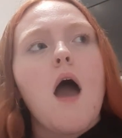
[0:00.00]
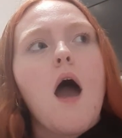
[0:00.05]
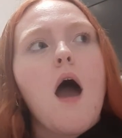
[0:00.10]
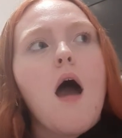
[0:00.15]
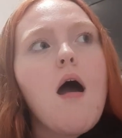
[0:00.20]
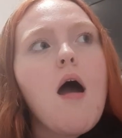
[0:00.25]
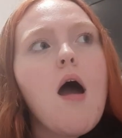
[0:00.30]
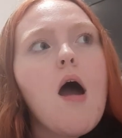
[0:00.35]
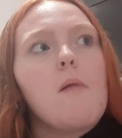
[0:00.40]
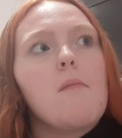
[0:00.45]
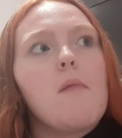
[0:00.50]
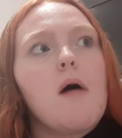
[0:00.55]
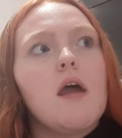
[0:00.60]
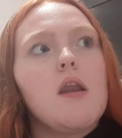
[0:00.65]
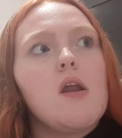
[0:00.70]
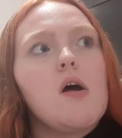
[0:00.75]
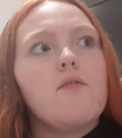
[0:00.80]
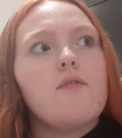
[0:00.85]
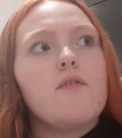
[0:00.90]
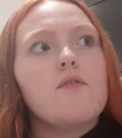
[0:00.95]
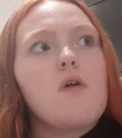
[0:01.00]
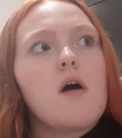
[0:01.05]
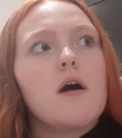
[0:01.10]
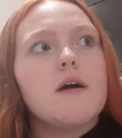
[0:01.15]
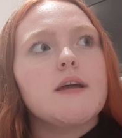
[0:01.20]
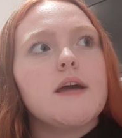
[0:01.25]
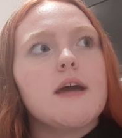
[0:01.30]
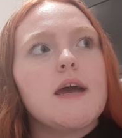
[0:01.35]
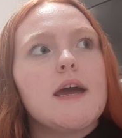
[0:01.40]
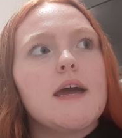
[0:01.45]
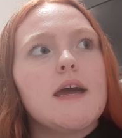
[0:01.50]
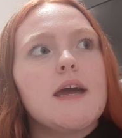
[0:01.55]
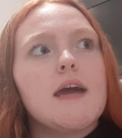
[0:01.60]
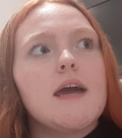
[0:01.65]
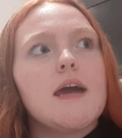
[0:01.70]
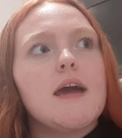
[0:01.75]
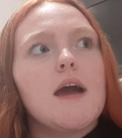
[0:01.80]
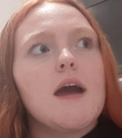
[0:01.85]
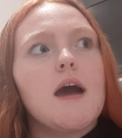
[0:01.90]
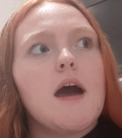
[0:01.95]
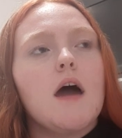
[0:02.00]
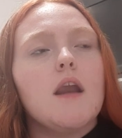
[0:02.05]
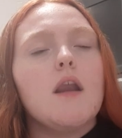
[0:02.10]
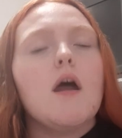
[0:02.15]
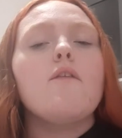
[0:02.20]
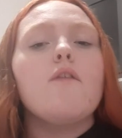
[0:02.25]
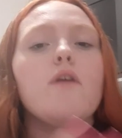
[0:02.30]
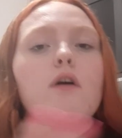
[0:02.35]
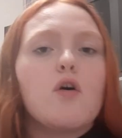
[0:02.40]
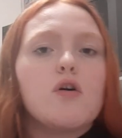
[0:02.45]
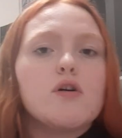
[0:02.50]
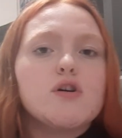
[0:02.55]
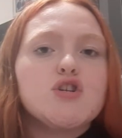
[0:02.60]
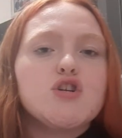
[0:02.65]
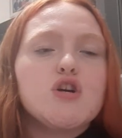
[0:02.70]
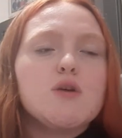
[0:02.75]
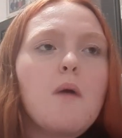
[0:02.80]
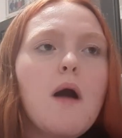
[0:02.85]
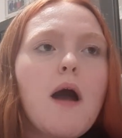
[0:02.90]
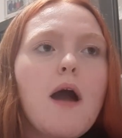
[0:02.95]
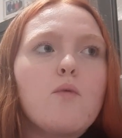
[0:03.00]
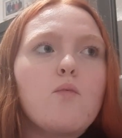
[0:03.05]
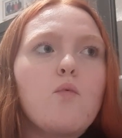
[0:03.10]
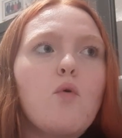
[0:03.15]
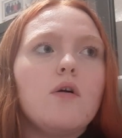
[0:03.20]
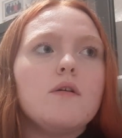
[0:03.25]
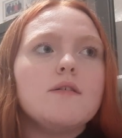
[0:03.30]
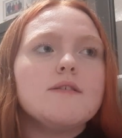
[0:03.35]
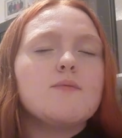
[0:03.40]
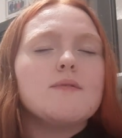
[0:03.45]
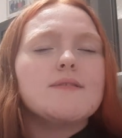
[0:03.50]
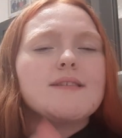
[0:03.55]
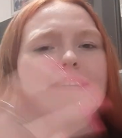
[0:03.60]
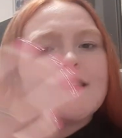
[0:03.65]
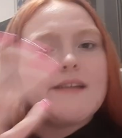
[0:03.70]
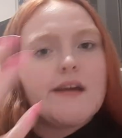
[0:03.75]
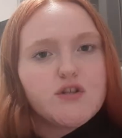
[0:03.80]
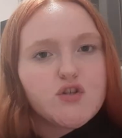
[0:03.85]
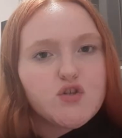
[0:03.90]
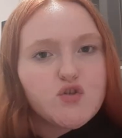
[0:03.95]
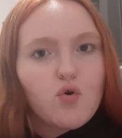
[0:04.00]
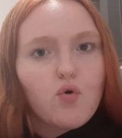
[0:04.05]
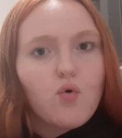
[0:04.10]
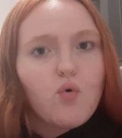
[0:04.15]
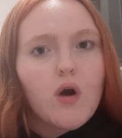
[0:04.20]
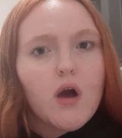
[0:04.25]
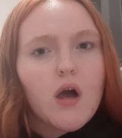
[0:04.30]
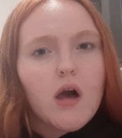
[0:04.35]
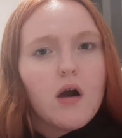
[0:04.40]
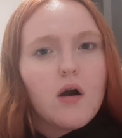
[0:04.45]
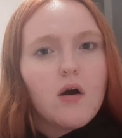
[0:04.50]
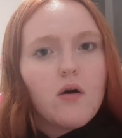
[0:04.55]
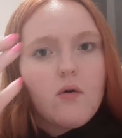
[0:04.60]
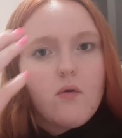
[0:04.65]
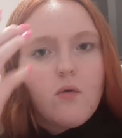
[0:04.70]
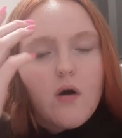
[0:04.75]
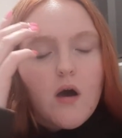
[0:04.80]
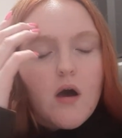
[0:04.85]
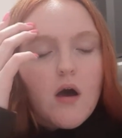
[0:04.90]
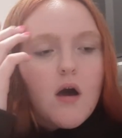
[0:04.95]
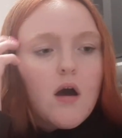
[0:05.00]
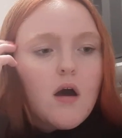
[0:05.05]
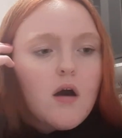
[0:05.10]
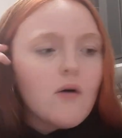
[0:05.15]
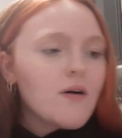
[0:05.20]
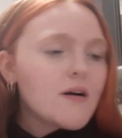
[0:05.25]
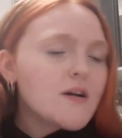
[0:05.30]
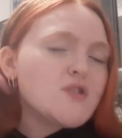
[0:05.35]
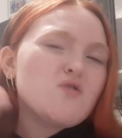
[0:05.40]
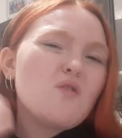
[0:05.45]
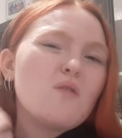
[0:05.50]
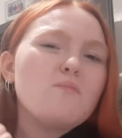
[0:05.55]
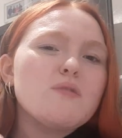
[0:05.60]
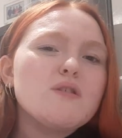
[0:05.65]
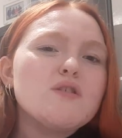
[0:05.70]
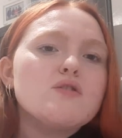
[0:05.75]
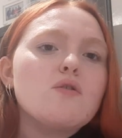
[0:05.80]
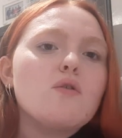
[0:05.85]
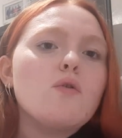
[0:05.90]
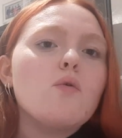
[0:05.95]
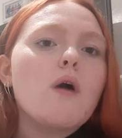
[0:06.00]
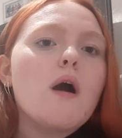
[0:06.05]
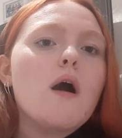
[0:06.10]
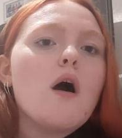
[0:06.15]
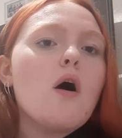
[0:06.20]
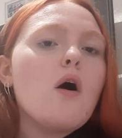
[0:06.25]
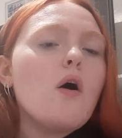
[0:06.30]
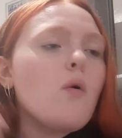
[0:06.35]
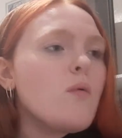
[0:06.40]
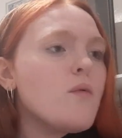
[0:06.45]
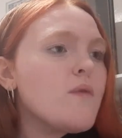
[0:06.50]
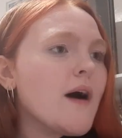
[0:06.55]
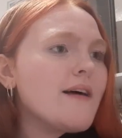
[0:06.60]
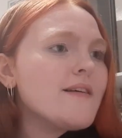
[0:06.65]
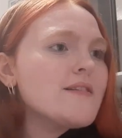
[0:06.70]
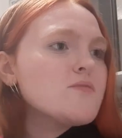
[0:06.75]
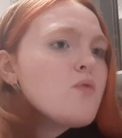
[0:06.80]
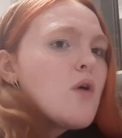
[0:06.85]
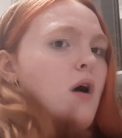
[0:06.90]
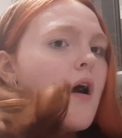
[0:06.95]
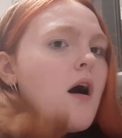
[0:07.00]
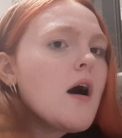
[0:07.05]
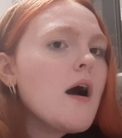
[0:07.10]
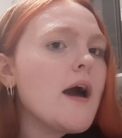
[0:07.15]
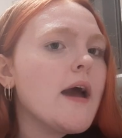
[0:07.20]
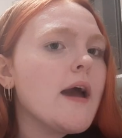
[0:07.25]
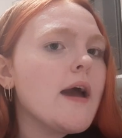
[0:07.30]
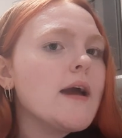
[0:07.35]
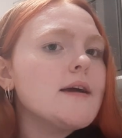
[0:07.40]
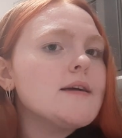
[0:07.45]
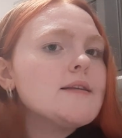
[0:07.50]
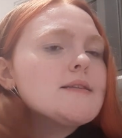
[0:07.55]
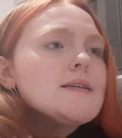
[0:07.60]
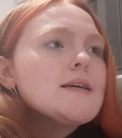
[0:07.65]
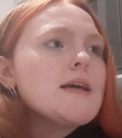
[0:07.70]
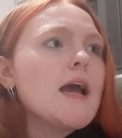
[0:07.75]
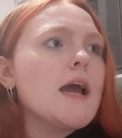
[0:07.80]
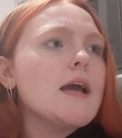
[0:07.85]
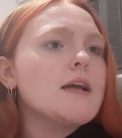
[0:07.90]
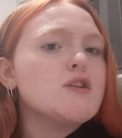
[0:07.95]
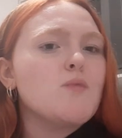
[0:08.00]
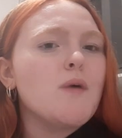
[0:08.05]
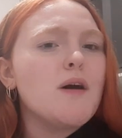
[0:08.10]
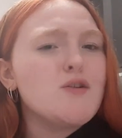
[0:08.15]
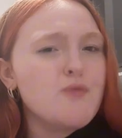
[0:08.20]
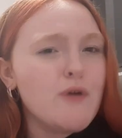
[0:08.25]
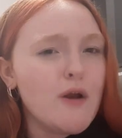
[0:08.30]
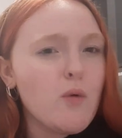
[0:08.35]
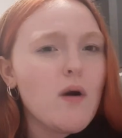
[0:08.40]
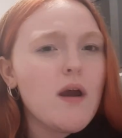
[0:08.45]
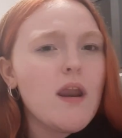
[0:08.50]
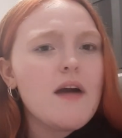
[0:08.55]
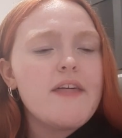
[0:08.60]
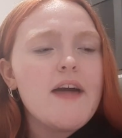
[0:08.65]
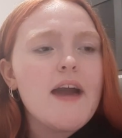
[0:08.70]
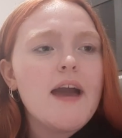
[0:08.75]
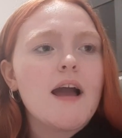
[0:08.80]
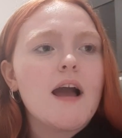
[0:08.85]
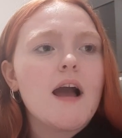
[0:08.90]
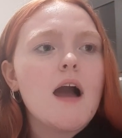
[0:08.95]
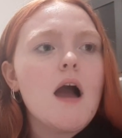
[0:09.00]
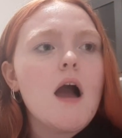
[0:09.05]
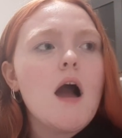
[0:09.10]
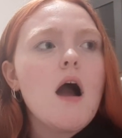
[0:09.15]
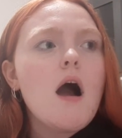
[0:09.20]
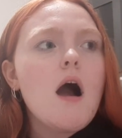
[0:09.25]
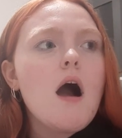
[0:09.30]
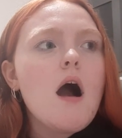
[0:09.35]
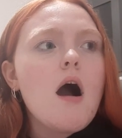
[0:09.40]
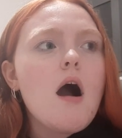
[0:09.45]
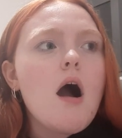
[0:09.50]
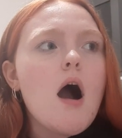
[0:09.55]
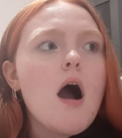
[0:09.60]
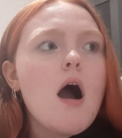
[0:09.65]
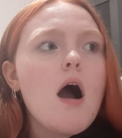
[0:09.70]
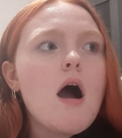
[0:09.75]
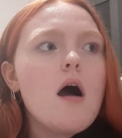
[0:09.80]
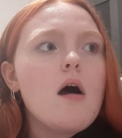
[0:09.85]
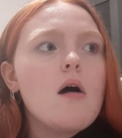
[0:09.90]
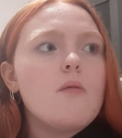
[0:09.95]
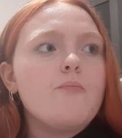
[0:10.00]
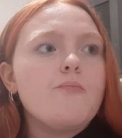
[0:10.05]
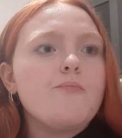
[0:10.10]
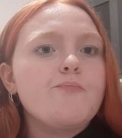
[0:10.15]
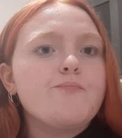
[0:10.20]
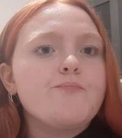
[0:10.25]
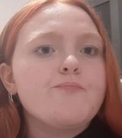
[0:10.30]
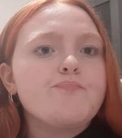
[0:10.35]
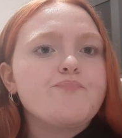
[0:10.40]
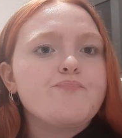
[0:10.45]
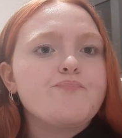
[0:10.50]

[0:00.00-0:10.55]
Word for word: Um, another idea another costume I was was a dead schoolgirl, like a zombie schoolgirl. That's what I did 2021, I think. Um,